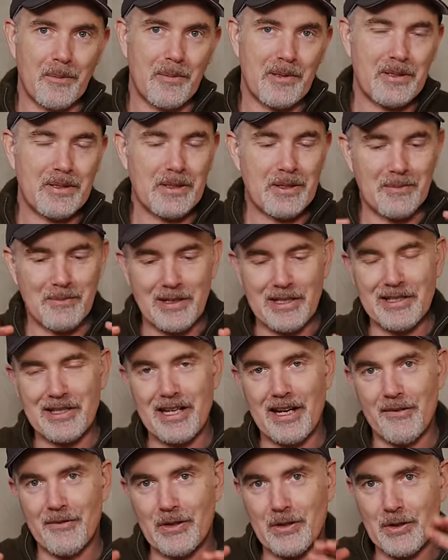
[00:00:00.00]
of positioned
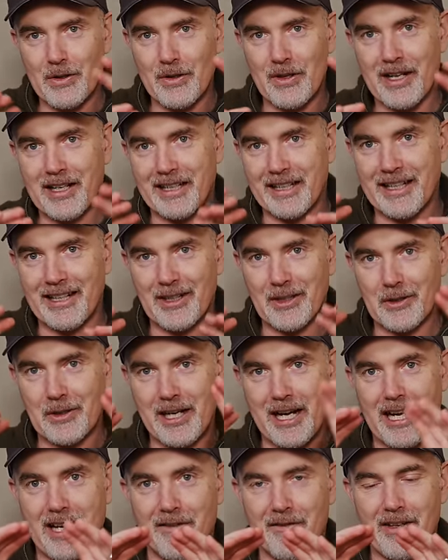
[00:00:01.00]
myself to try and get
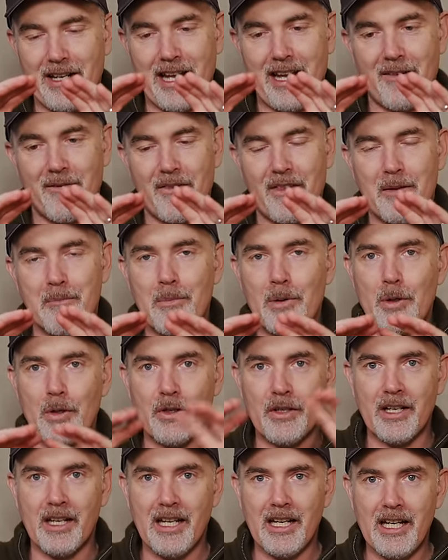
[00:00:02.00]
creative and have the
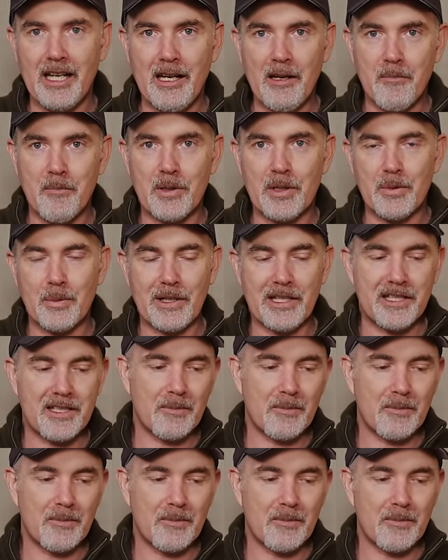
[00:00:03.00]
moon in between